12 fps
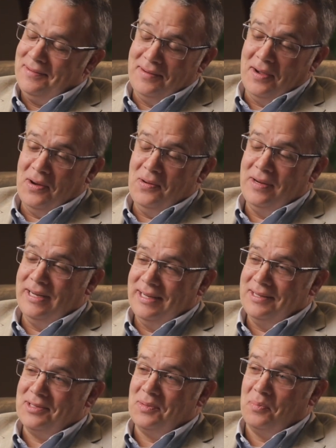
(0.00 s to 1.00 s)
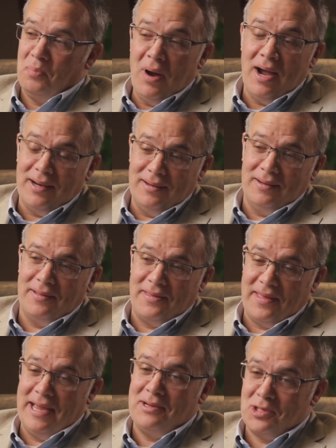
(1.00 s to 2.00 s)
No, it isn't, but
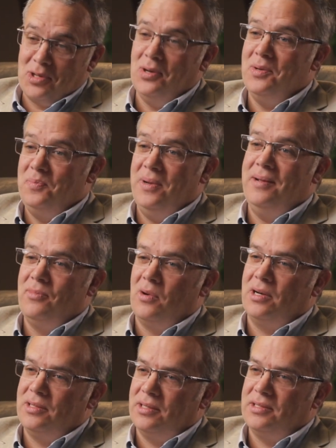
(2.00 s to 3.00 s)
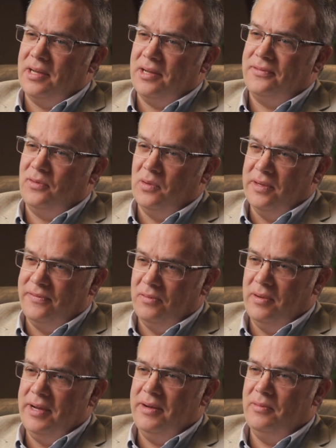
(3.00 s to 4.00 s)
things could be more successful if
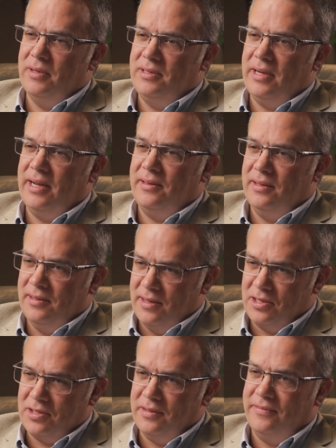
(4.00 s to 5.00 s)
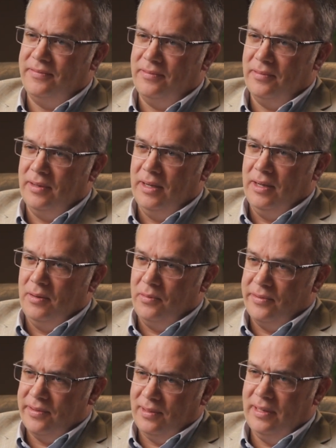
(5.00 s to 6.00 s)
we would take the initiative. So much so.
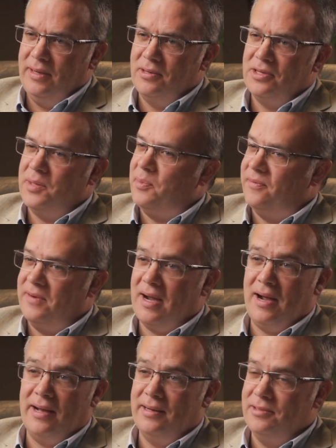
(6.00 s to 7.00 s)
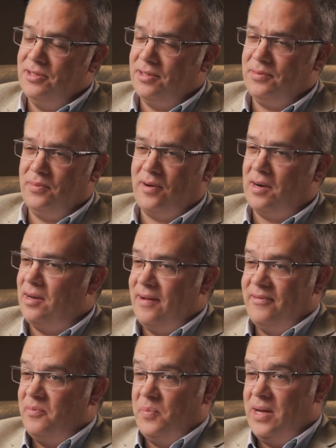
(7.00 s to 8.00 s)
With the leadership of God and just for our
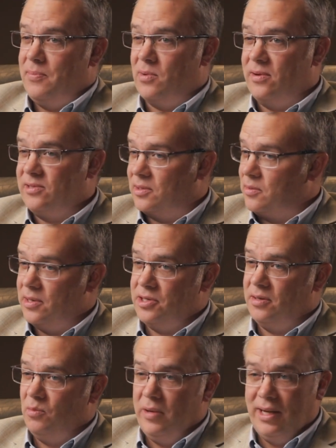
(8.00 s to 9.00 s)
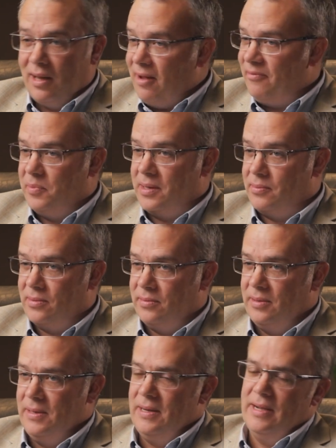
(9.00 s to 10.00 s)
love of people. As a Christian, we love people.
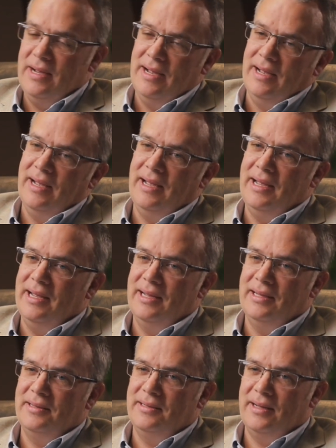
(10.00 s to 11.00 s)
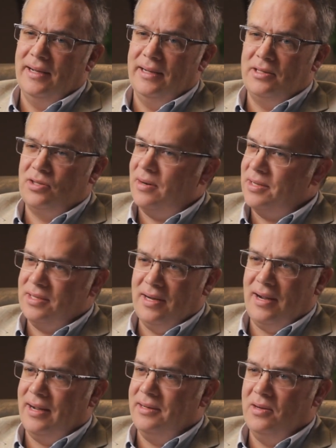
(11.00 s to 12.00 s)
Exactly. And uh, trust
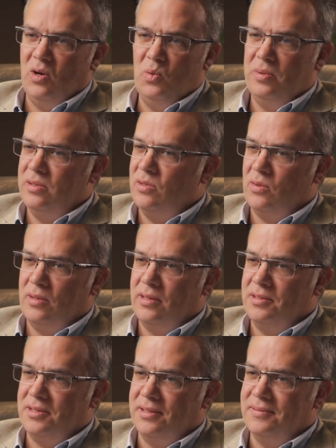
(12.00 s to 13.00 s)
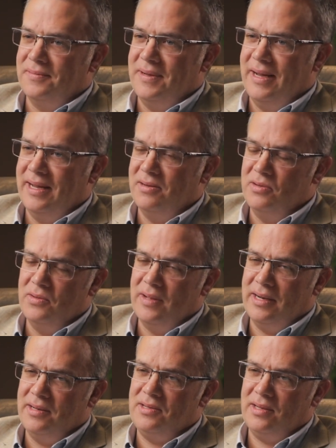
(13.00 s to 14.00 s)
God to open doors and, and do
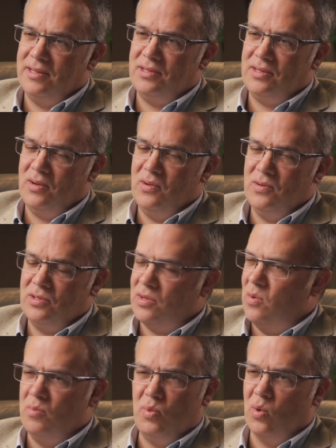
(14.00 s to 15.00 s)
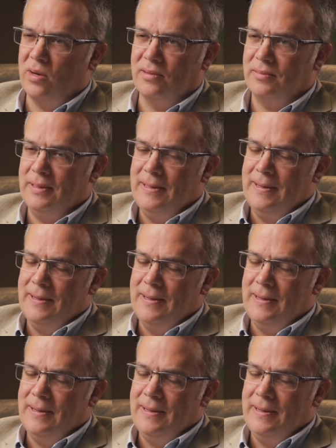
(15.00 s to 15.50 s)
that. It's, it's so, so important.